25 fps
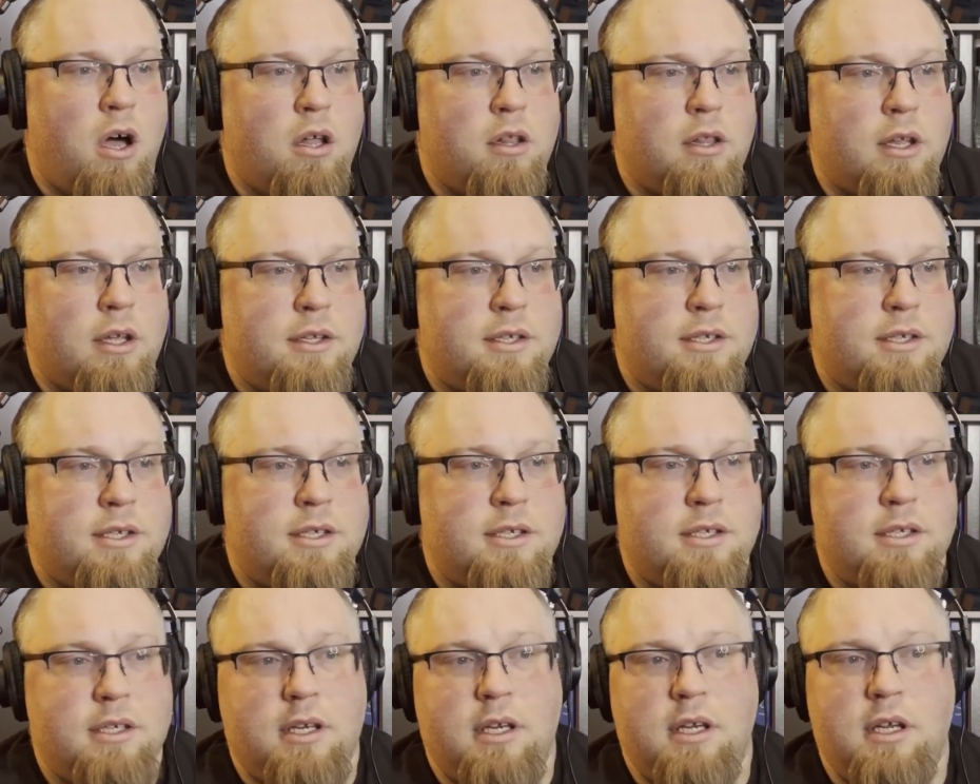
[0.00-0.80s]
Let's
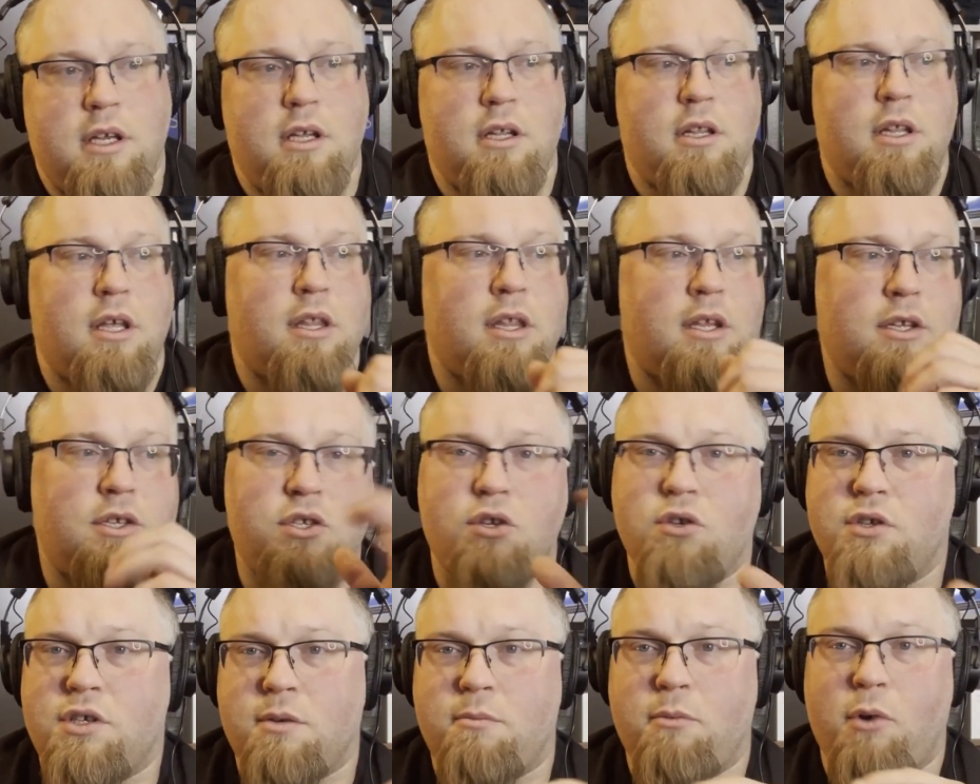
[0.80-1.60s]
see. Let's
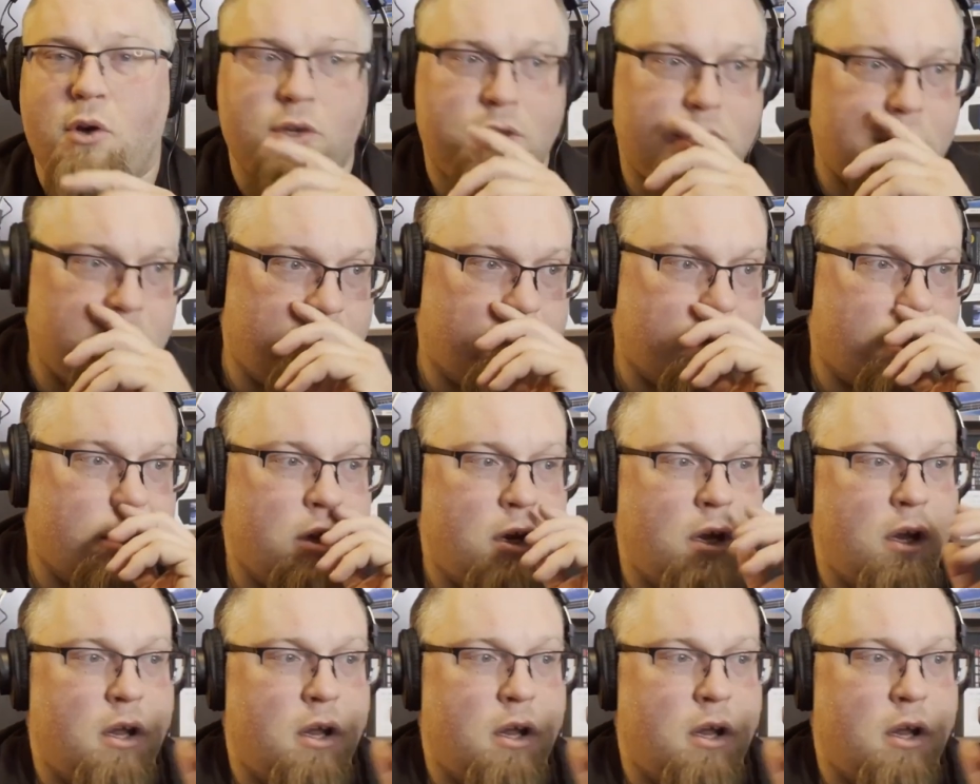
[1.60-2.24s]
do some notes here.